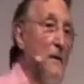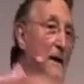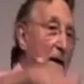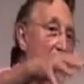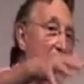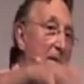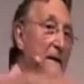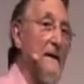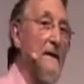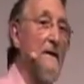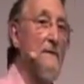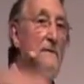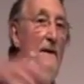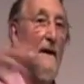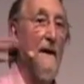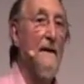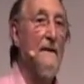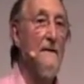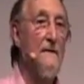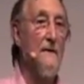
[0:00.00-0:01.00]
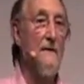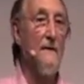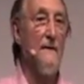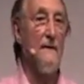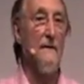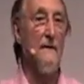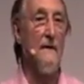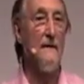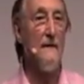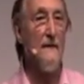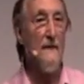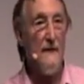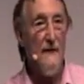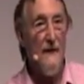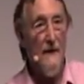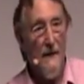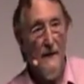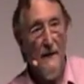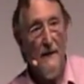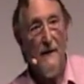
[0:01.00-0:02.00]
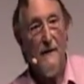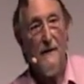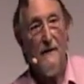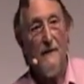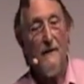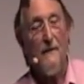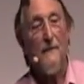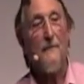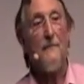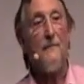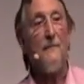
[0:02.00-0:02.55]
way around inside it.